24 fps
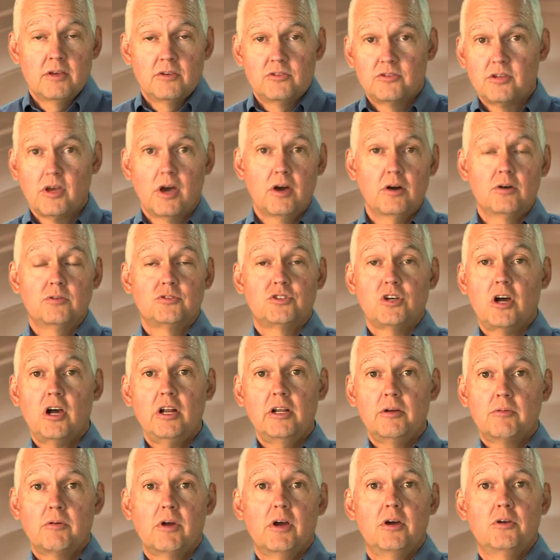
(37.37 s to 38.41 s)
So
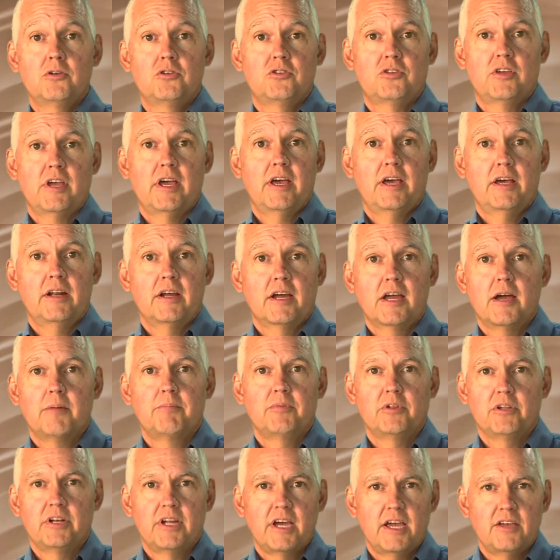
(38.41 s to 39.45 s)
Charlie Rose said a
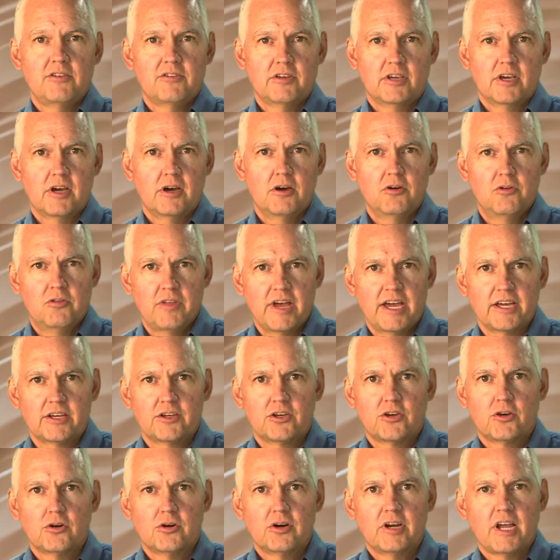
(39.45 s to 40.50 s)
couple of days ago that
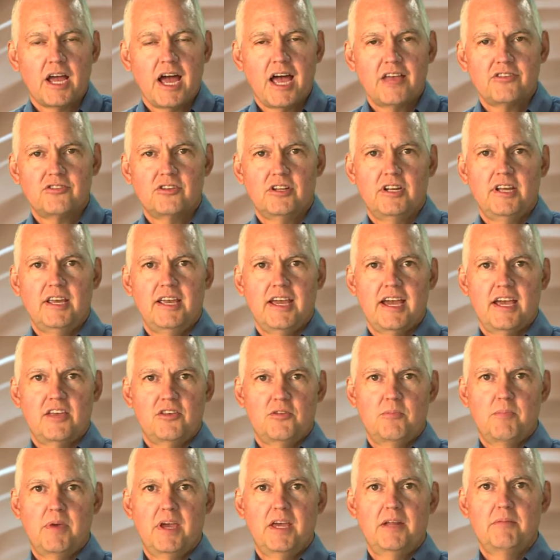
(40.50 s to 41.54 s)
curiosity
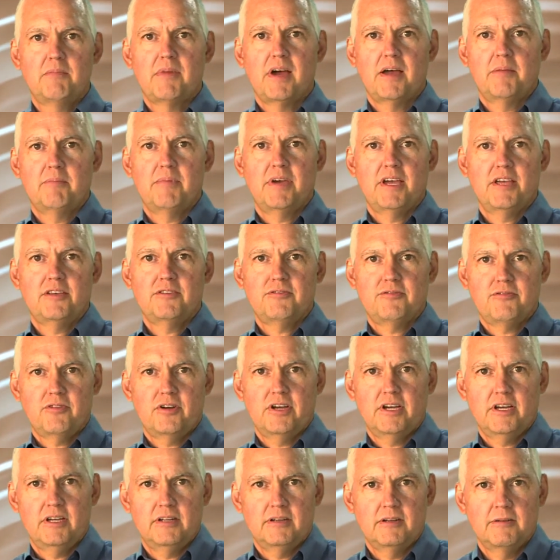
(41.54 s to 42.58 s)
has been my best
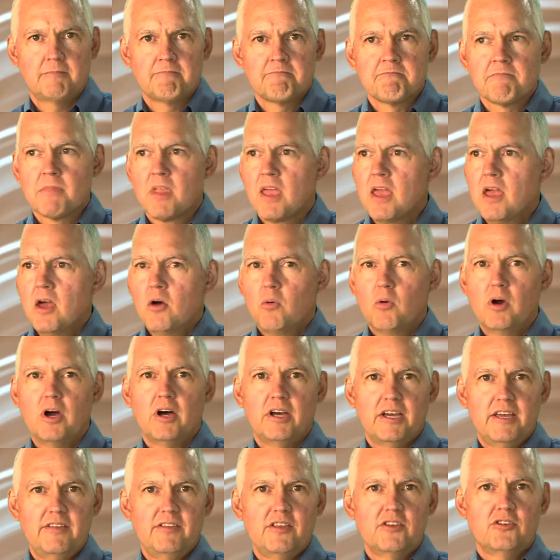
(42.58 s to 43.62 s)
friend.
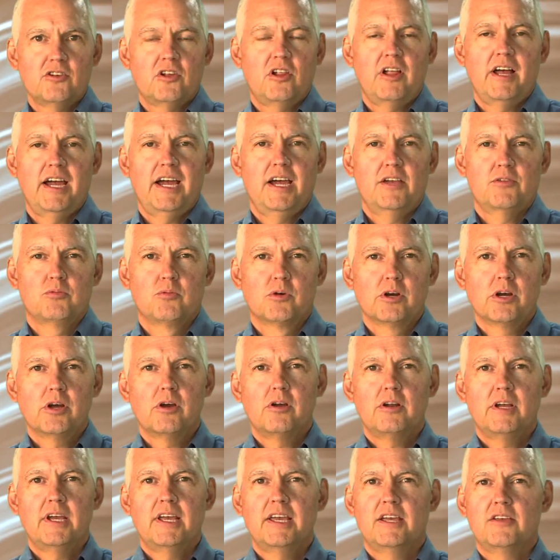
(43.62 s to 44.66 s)
Well, in this class, we're
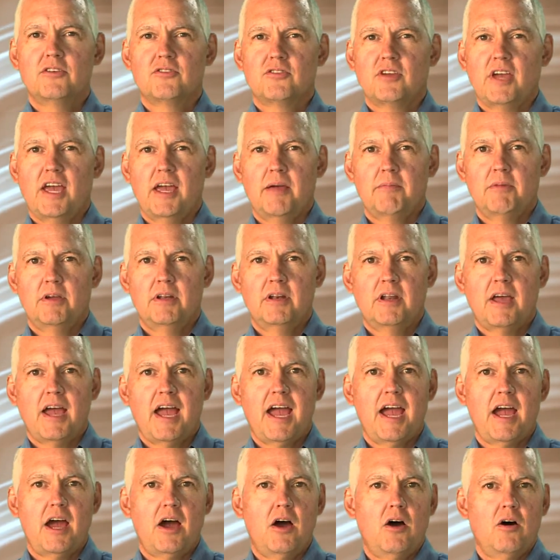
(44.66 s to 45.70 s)
going to examine
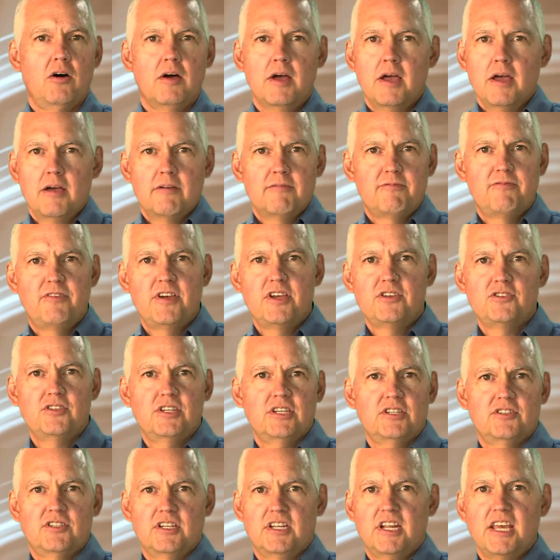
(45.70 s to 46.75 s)
how
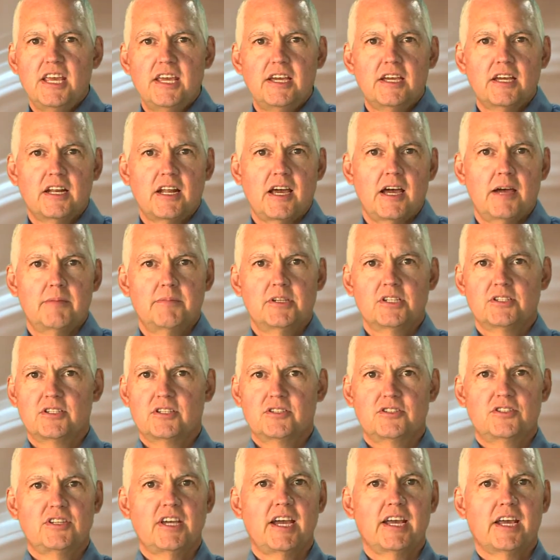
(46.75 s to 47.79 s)
physics and economics
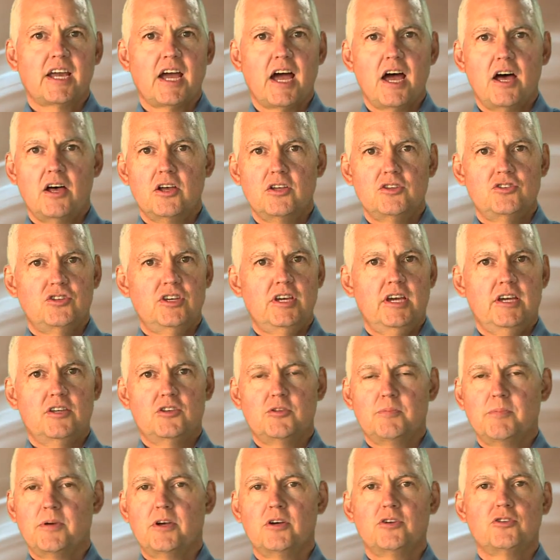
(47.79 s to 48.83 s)
and psychology
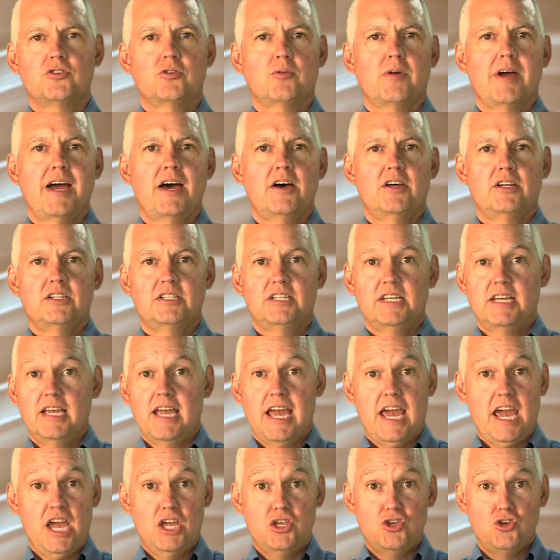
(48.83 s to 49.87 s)
and
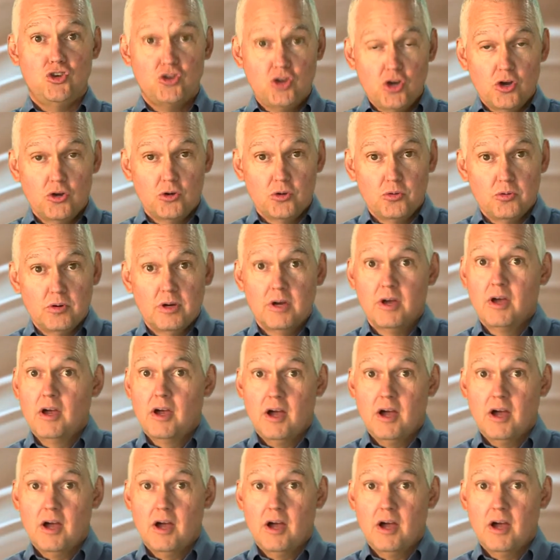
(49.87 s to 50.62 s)
spirituality and you